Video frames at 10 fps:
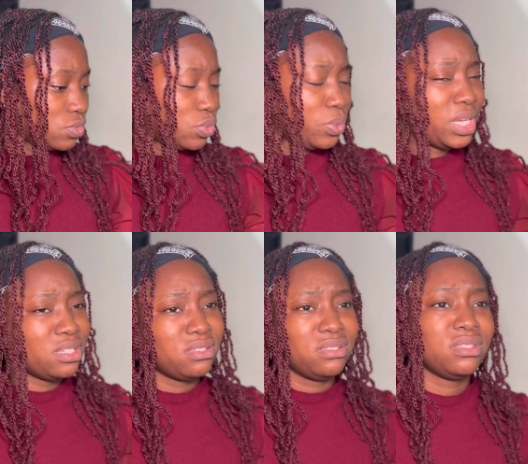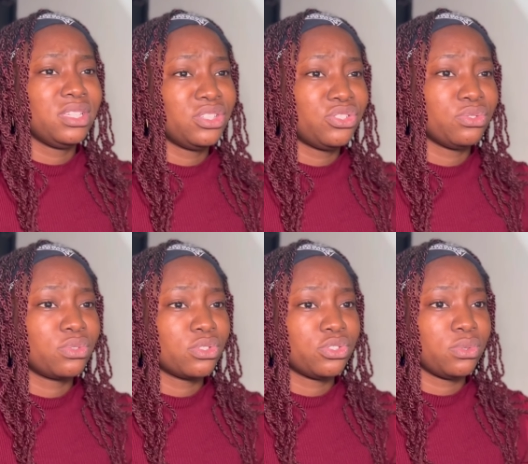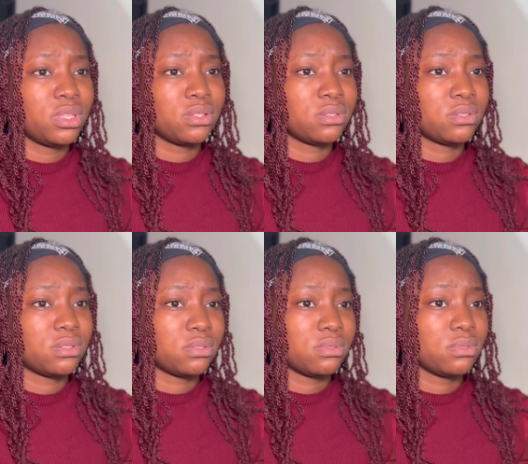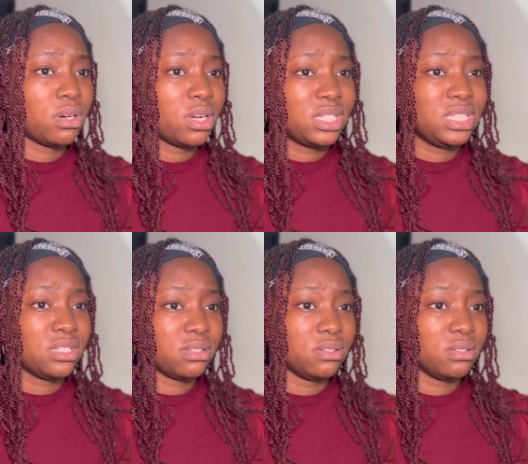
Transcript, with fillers: When did you go through this RDU?